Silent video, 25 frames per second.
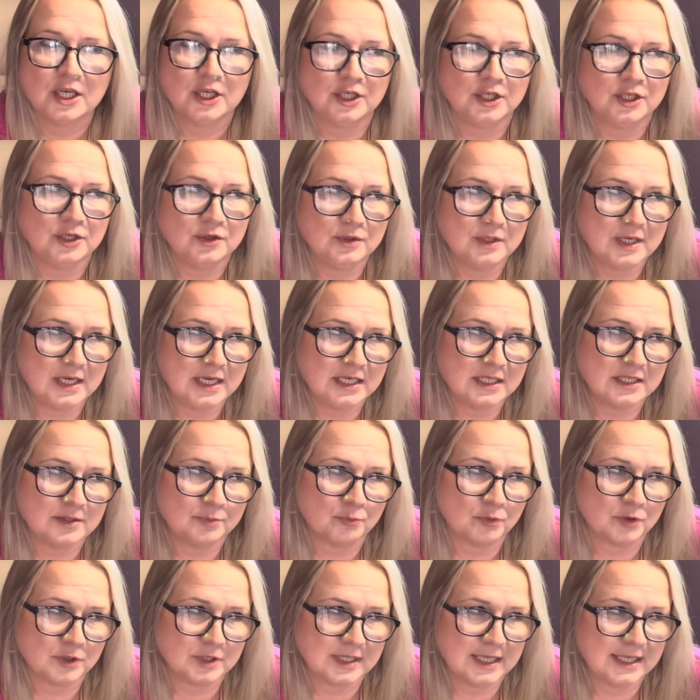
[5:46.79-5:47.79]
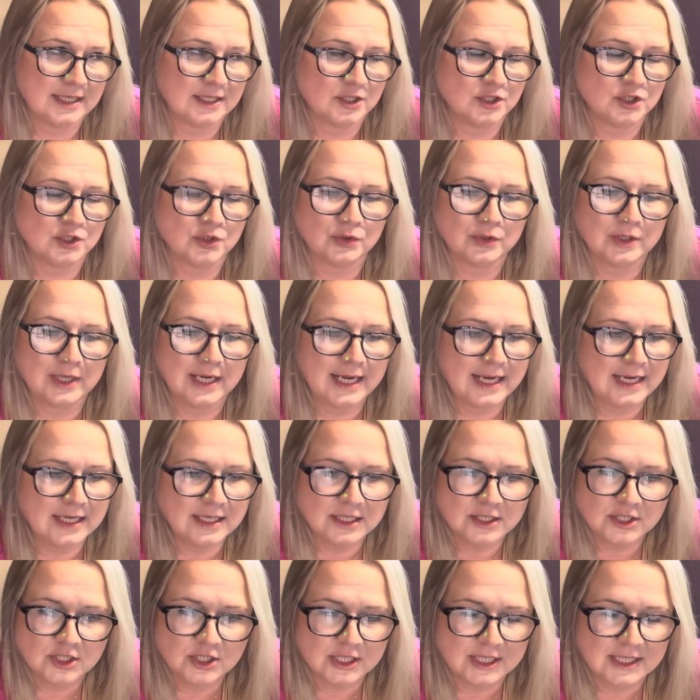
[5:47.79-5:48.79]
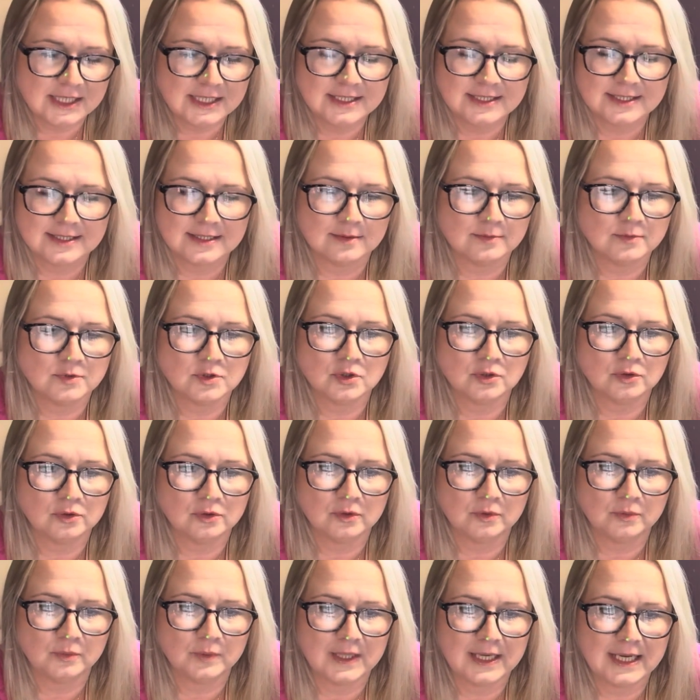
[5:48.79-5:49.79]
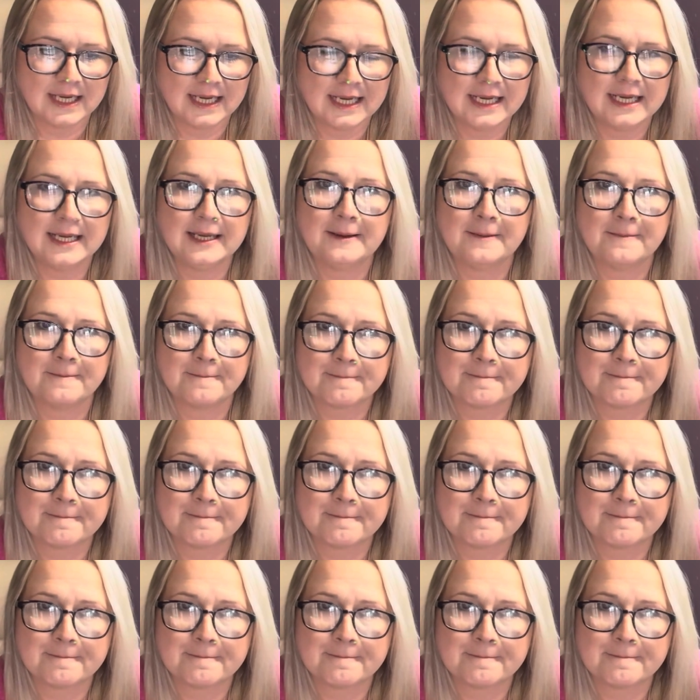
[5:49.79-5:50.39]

You need to protect your energy in some sort of way.